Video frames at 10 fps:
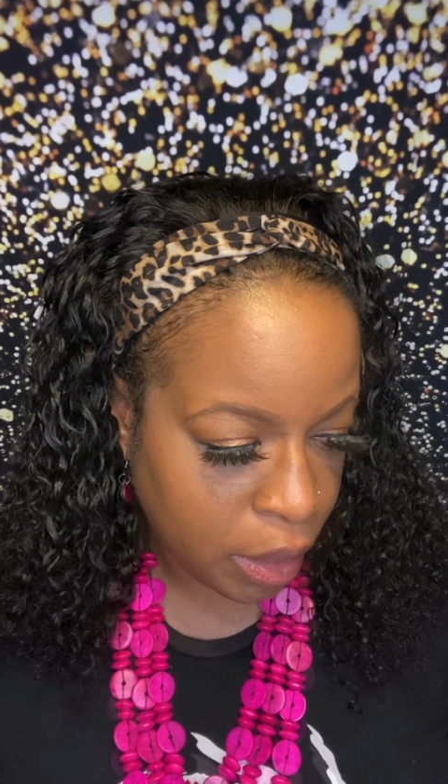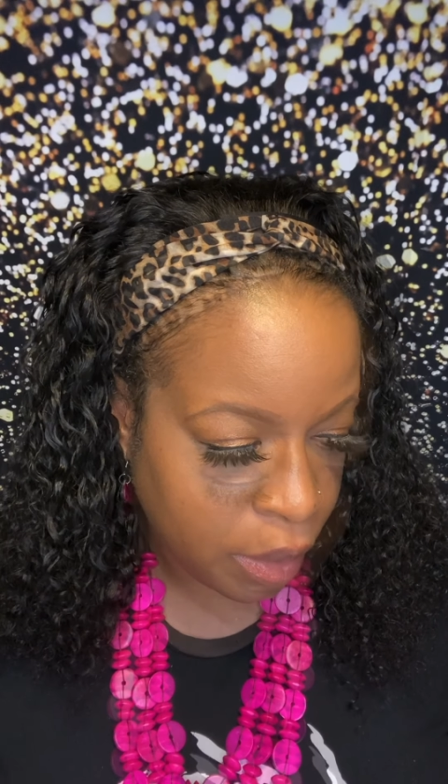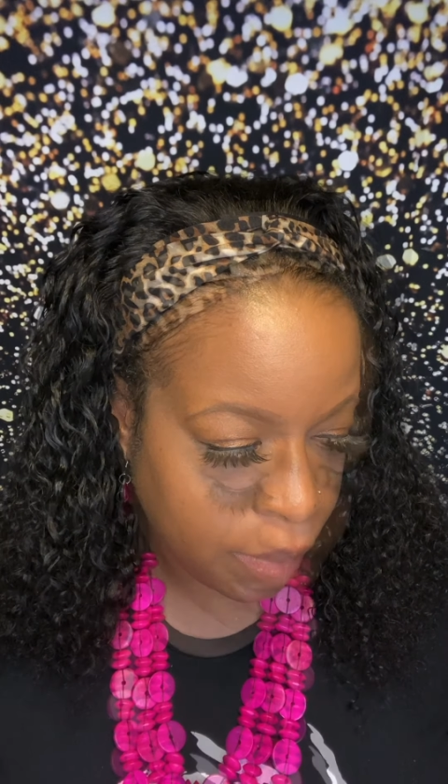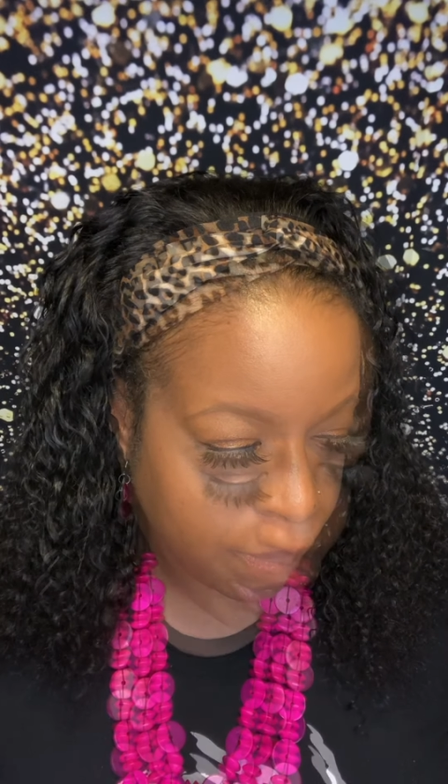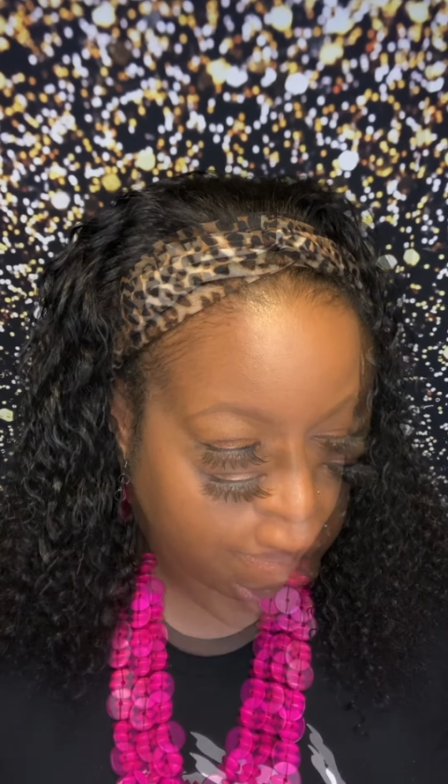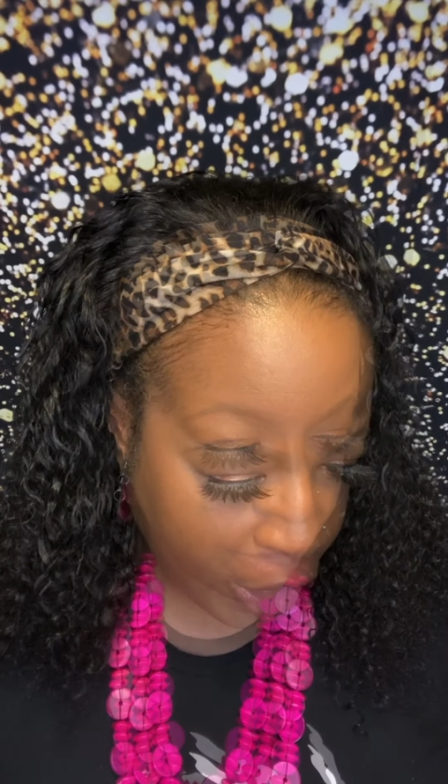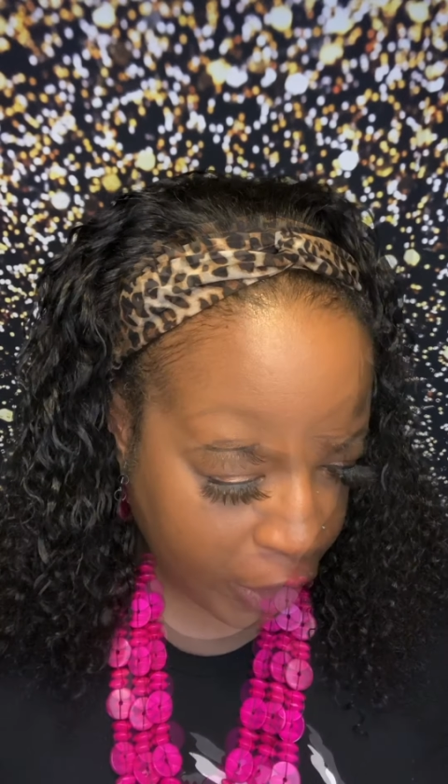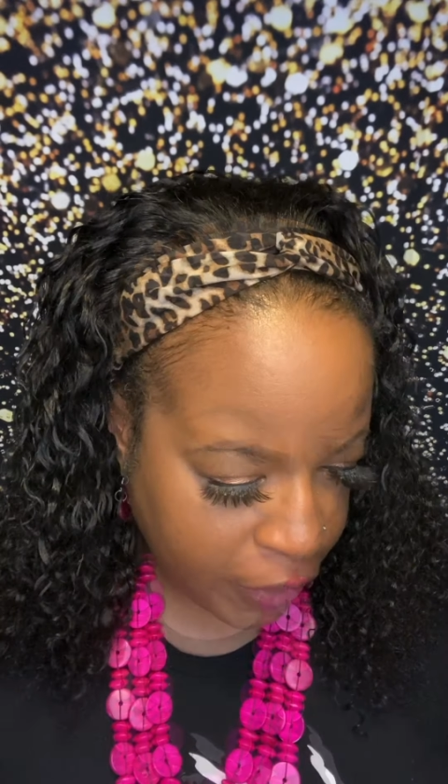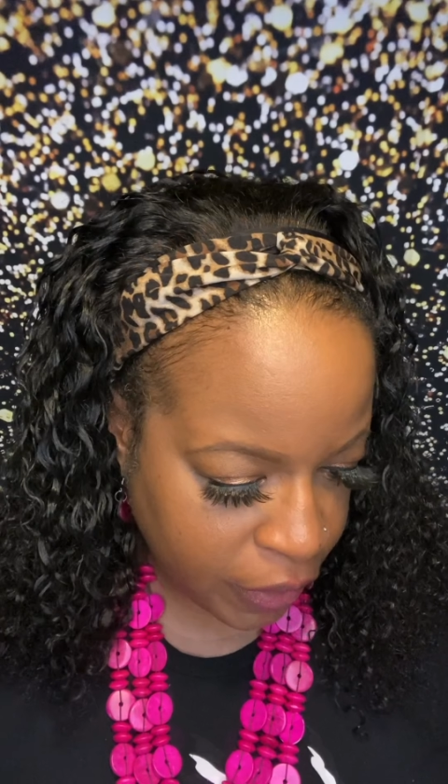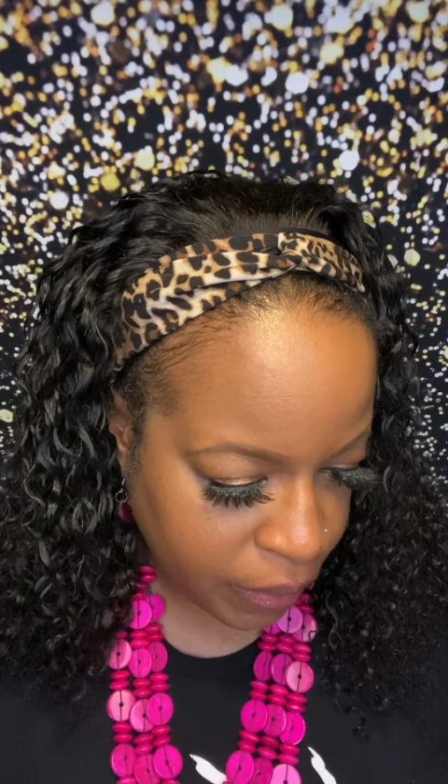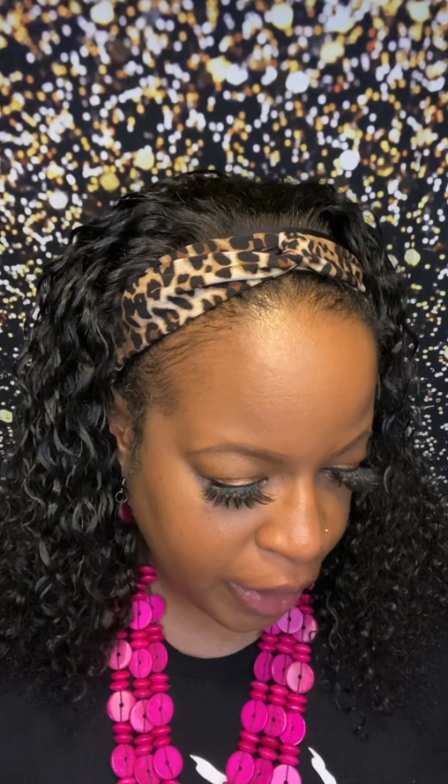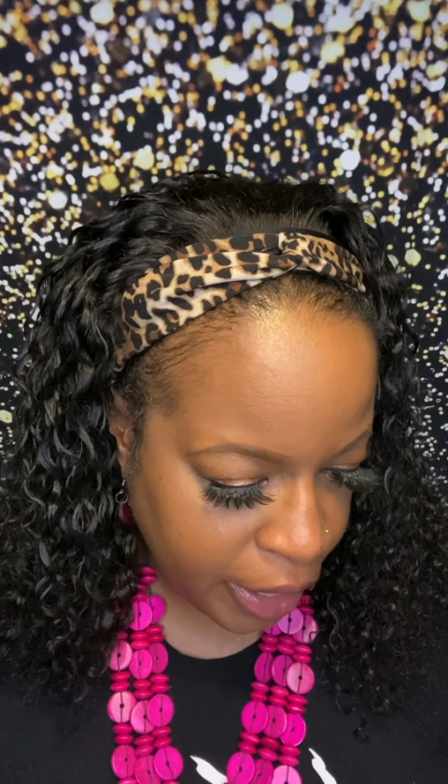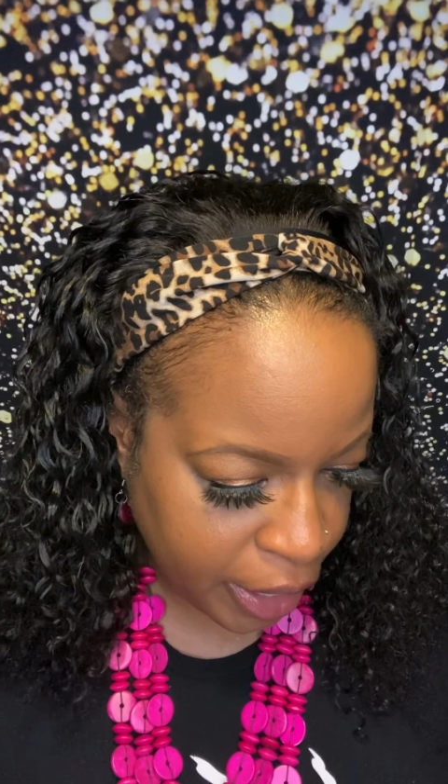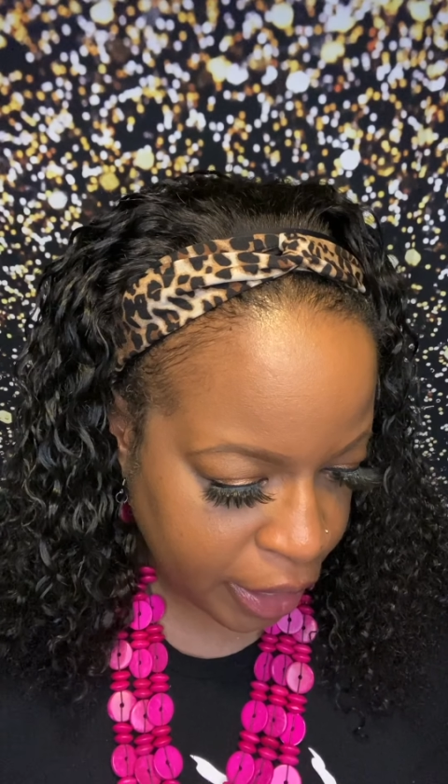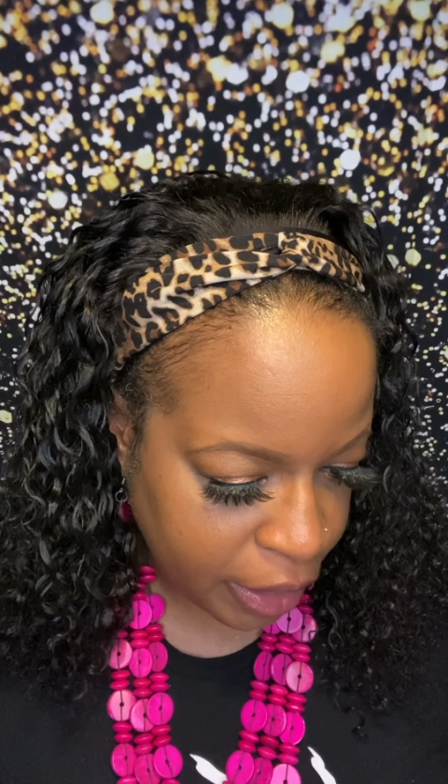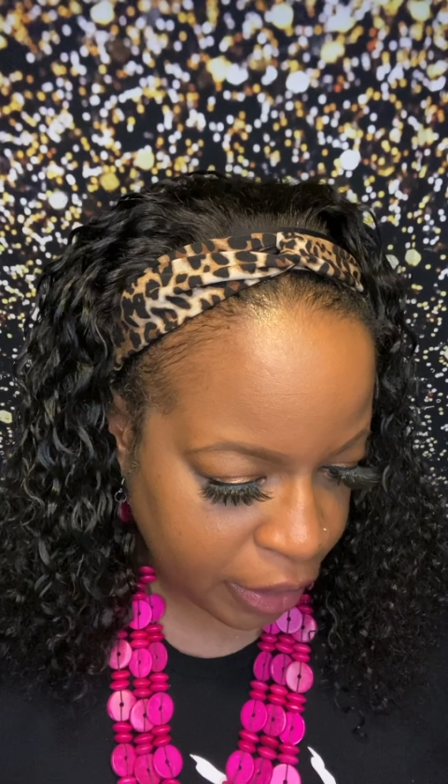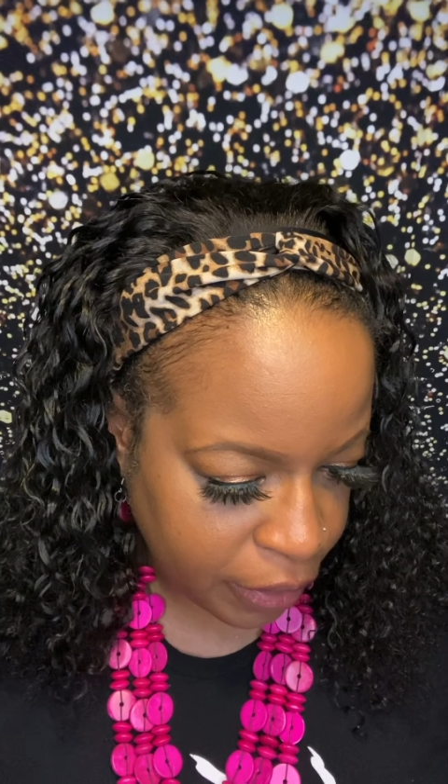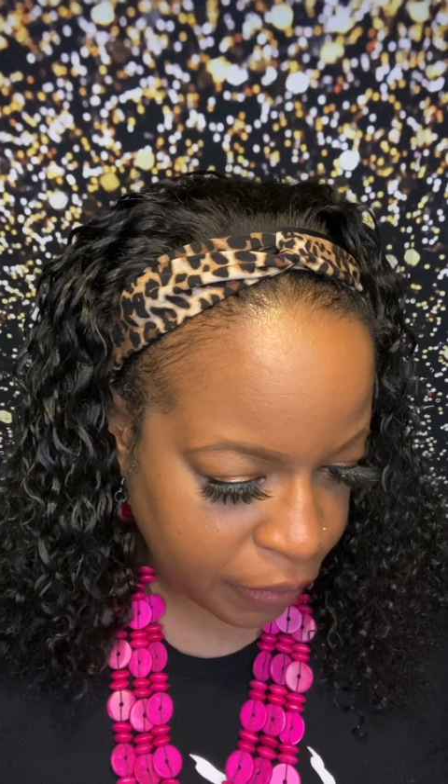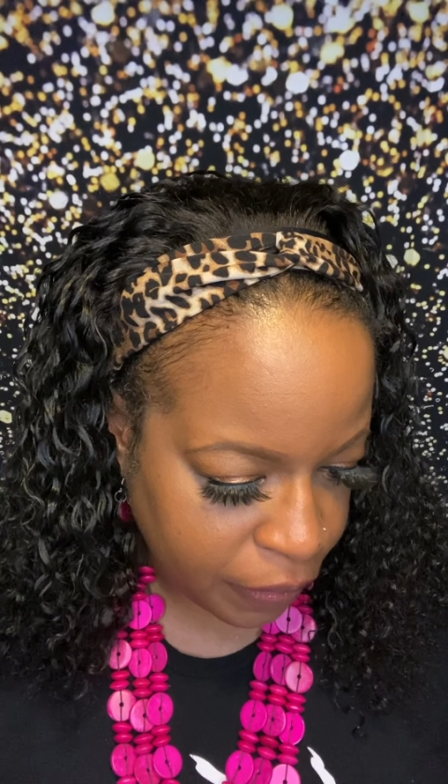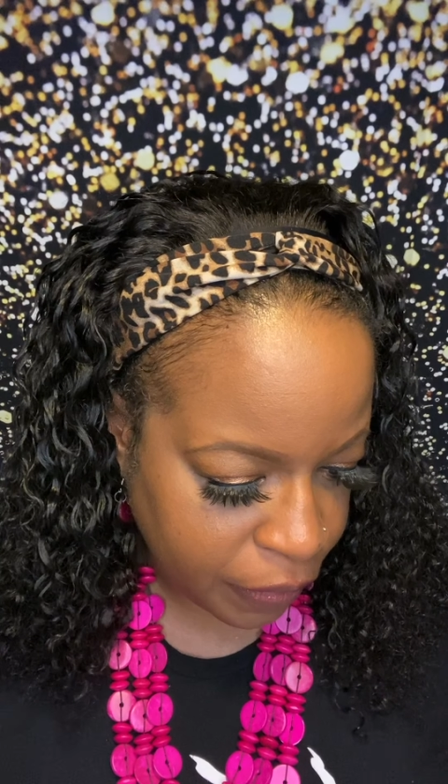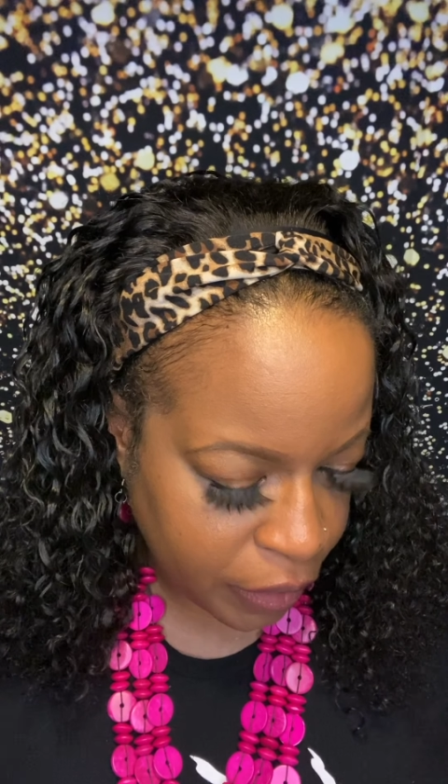they also have